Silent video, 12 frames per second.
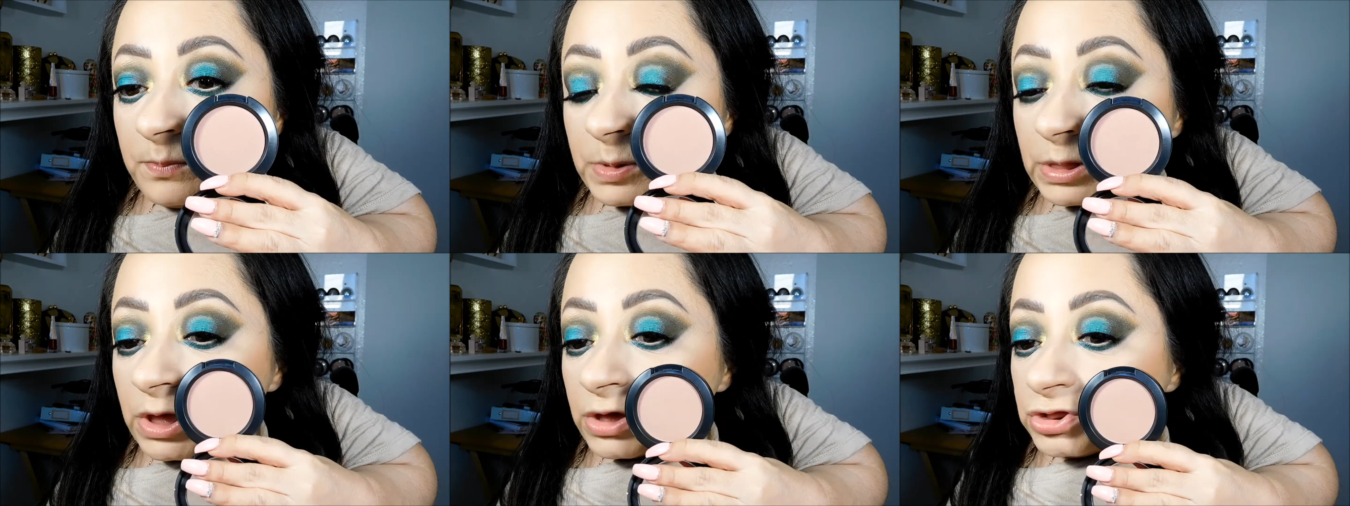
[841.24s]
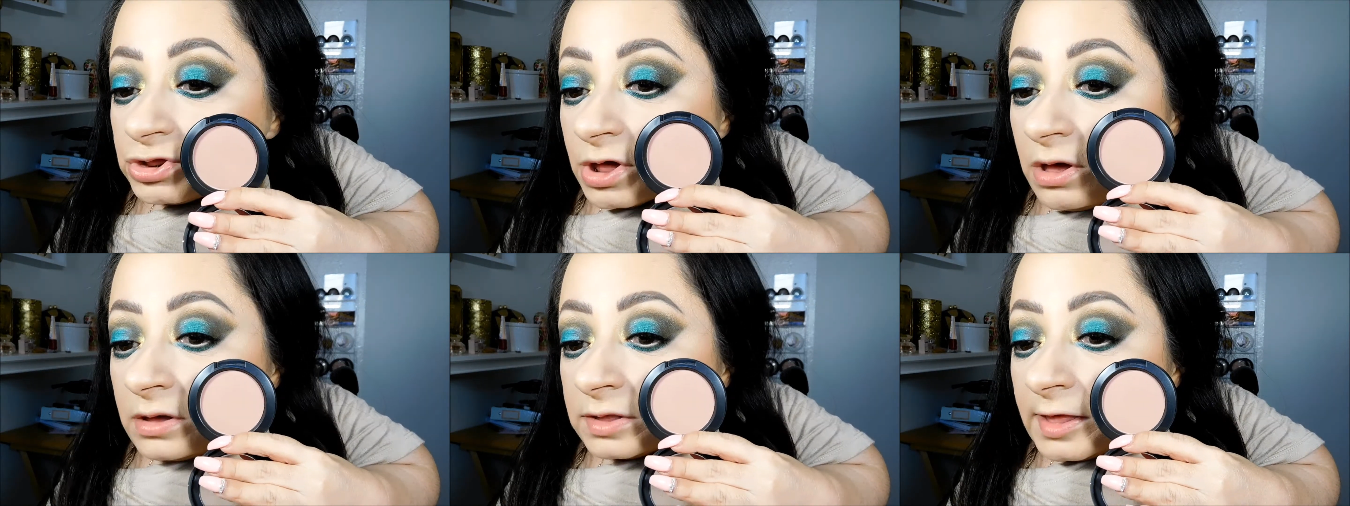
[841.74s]
Blush
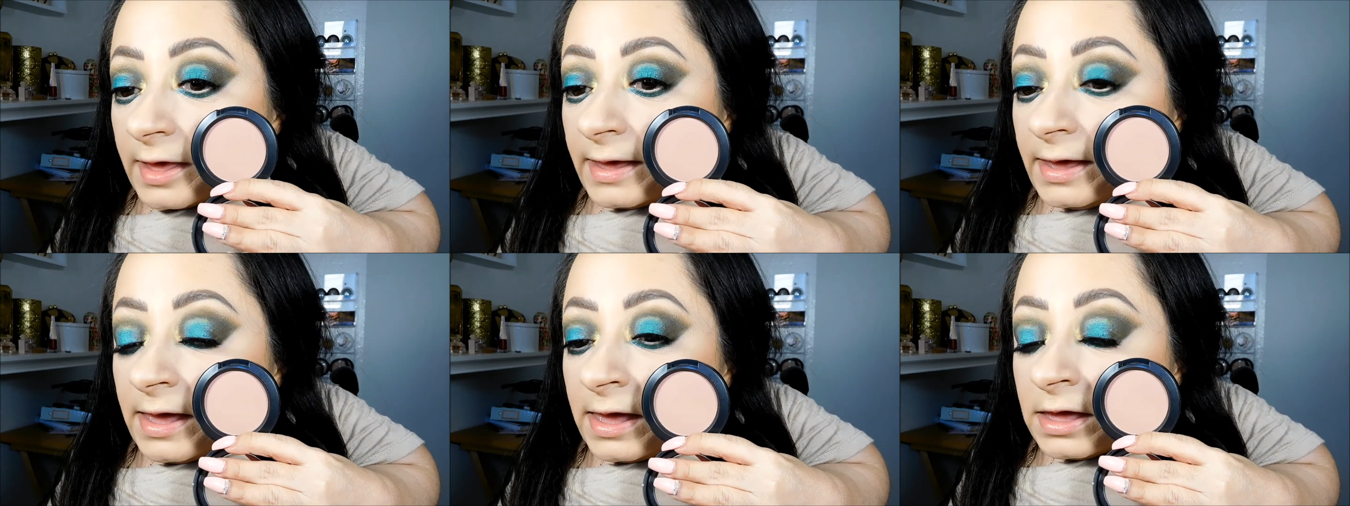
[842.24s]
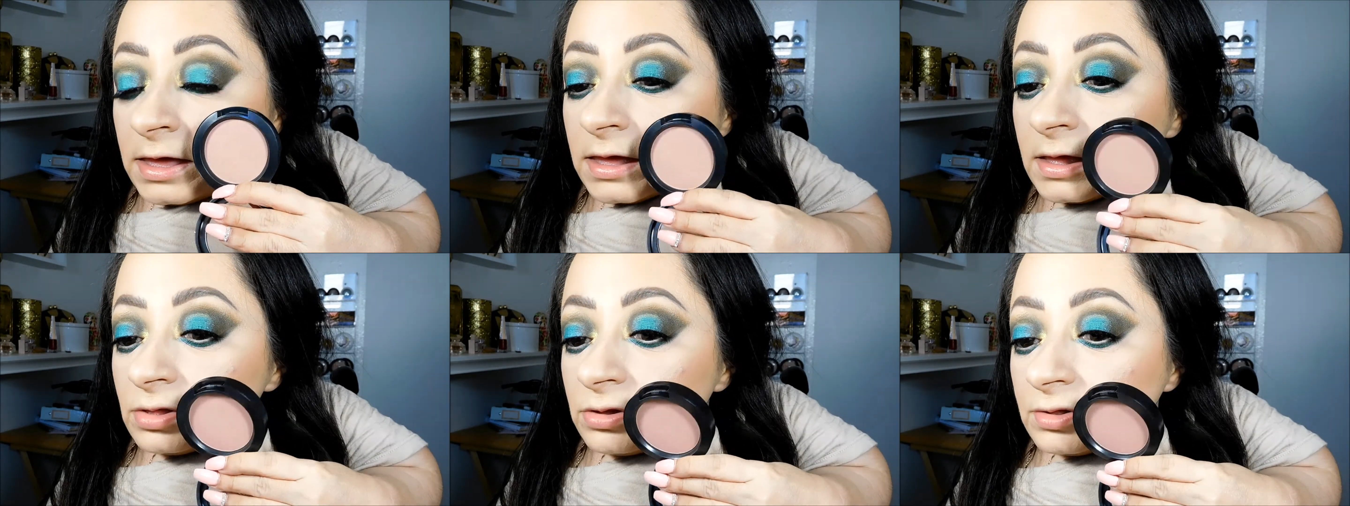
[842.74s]
All Day.
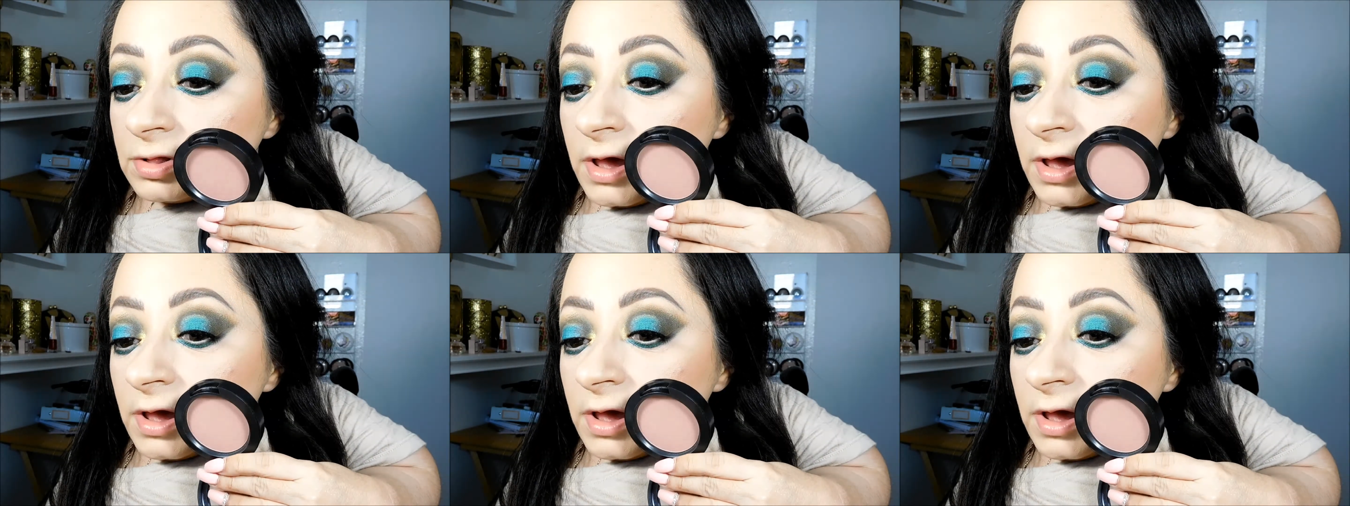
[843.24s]
It looks